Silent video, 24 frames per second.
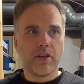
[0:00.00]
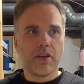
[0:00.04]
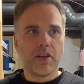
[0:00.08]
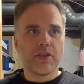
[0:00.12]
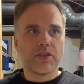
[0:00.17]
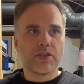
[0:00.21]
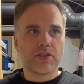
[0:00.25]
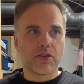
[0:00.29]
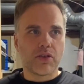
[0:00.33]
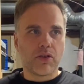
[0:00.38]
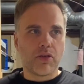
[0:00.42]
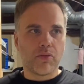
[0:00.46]

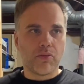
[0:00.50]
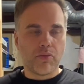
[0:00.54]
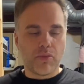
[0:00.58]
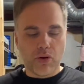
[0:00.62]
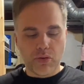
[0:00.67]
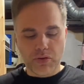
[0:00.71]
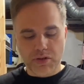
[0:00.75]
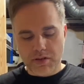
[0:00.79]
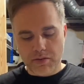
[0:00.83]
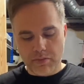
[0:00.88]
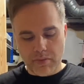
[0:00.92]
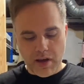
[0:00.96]
So
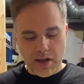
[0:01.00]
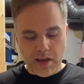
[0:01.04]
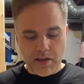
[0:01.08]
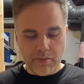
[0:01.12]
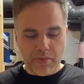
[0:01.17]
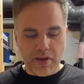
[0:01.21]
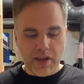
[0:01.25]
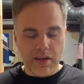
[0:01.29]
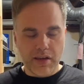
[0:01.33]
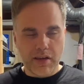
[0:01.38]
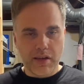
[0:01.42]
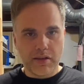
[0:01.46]
most of my
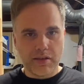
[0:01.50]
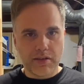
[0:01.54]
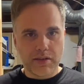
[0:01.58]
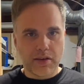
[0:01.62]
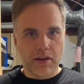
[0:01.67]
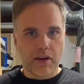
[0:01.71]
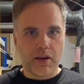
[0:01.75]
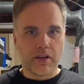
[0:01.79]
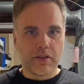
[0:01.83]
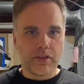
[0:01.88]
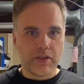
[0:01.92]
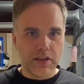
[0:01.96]
opinions
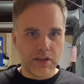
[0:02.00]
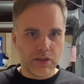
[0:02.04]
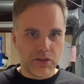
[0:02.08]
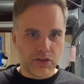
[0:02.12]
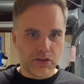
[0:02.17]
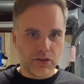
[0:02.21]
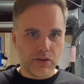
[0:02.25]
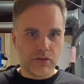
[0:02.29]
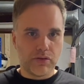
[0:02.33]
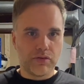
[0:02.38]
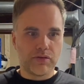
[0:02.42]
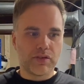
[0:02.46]
on these
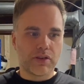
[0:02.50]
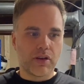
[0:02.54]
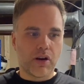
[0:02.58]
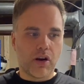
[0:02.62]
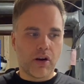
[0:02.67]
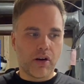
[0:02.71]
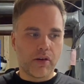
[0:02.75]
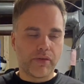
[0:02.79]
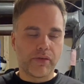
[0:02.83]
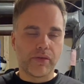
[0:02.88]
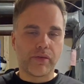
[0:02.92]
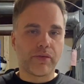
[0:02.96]
shoes
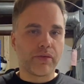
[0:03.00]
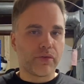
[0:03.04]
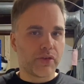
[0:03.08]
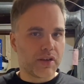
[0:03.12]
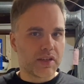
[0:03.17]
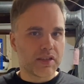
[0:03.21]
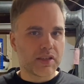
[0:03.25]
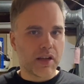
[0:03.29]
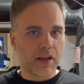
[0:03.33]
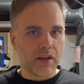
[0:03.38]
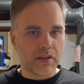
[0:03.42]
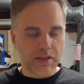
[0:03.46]
are for
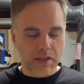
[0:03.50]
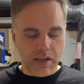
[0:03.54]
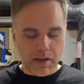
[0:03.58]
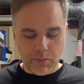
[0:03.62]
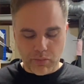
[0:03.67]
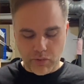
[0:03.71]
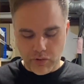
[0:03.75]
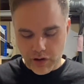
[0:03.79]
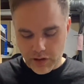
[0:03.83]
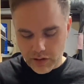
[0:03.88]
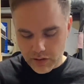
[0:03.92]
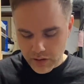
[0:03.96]
freestyle
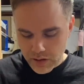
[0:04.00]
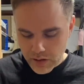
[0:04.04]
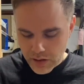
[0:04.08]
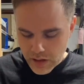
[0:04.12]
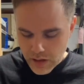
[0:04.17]
skateboarding.